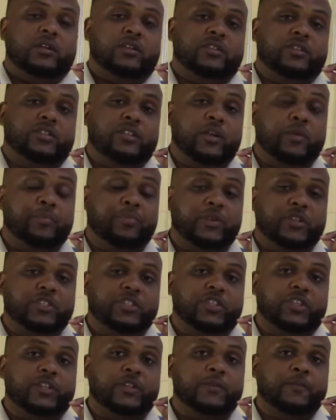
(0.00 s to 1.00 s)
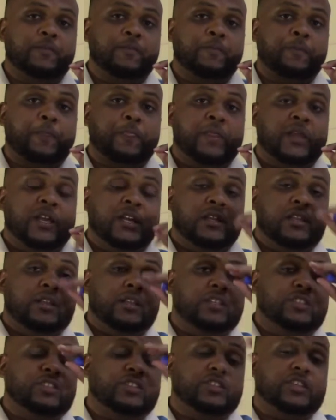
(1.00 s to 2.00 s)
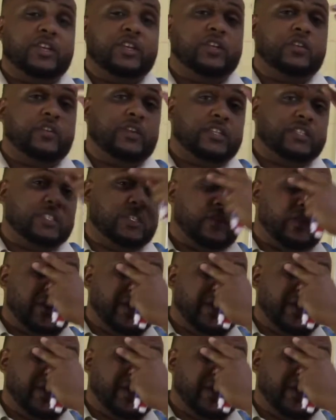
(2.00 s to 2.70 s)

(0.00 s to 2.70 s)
temperature, this increasing